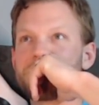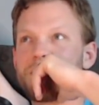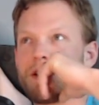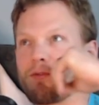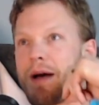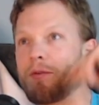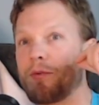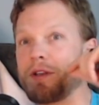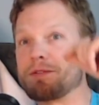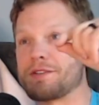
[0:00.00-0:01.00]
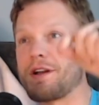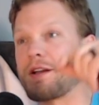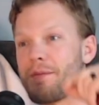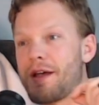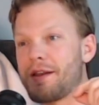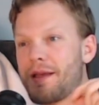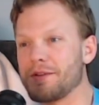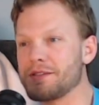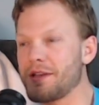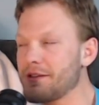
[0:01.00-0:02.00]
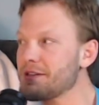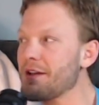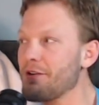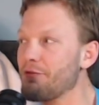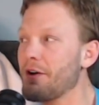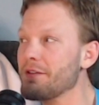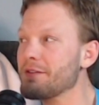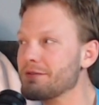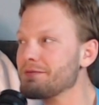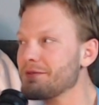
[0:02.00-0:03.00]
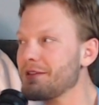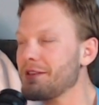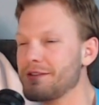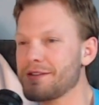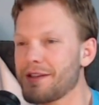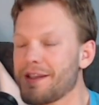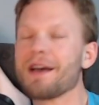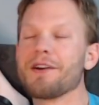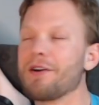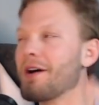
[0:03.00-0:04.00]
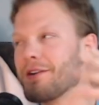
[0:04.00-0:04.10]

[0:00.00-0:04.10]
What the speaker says: Robin Williams is talking to Matt Damon. He's like, "It's not your fault," and he's like, "Yeah, I know."